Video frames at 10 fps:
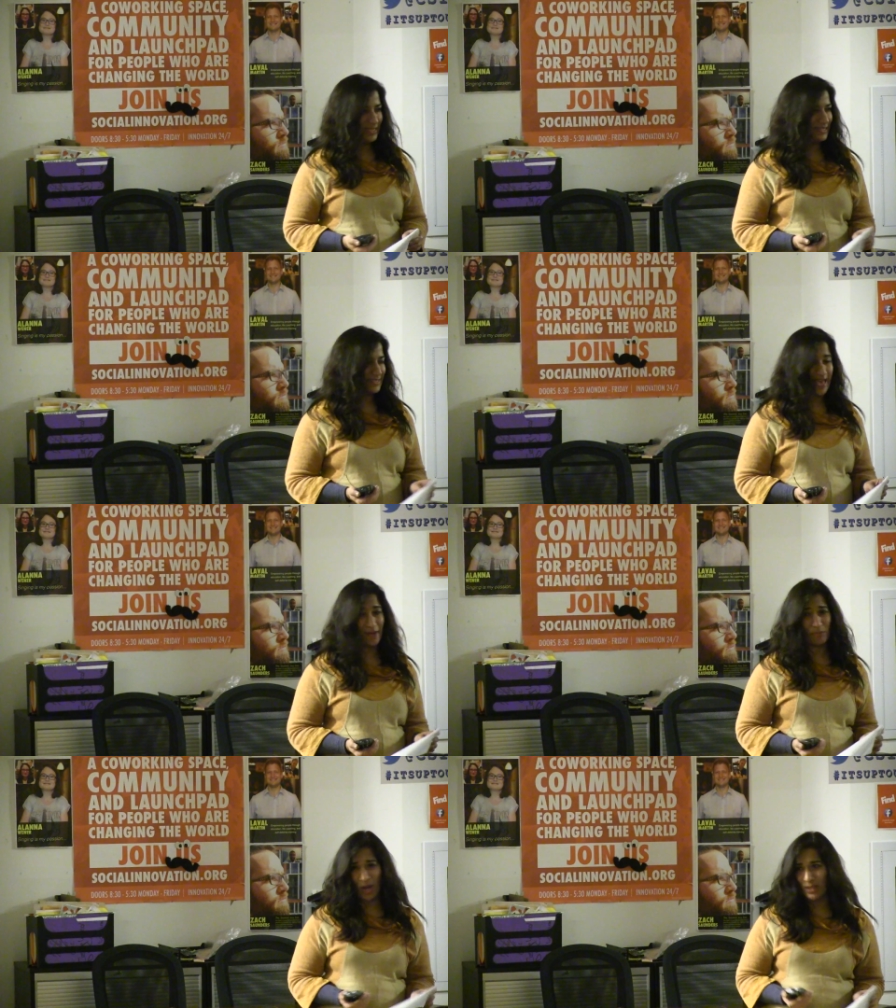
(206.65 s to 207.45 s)
Is
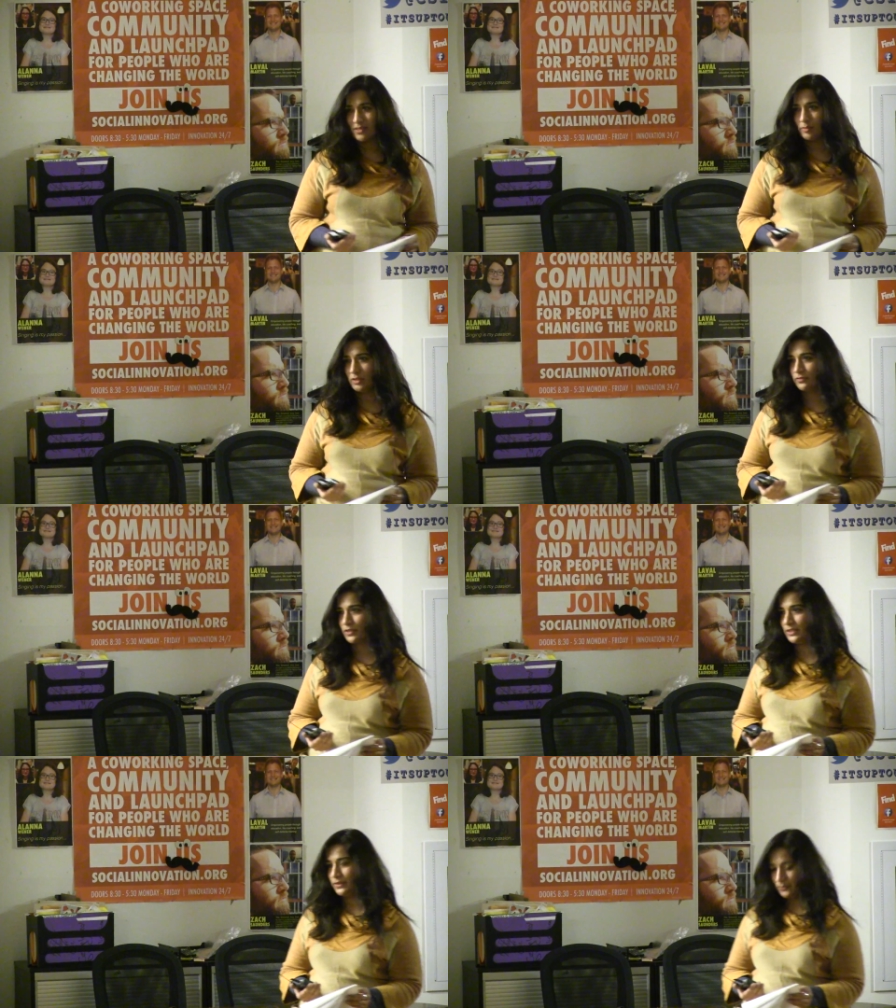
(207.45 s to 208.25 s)
that possible
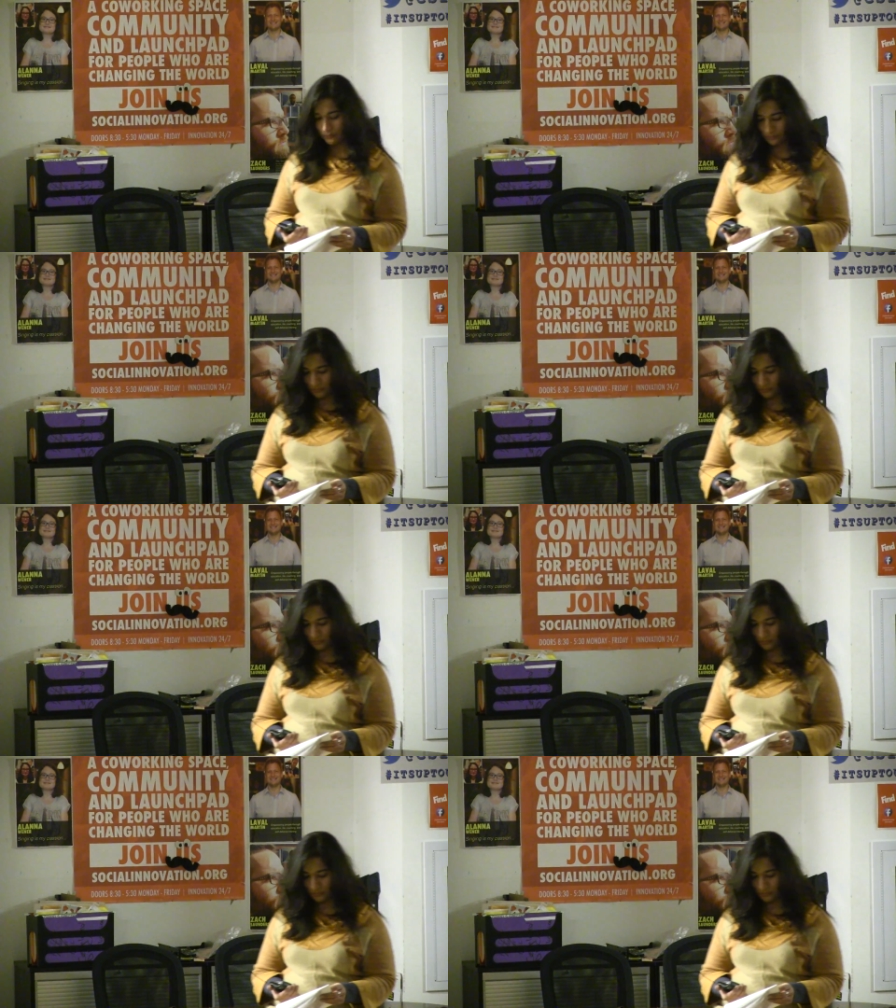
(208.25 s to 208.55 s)
for you?"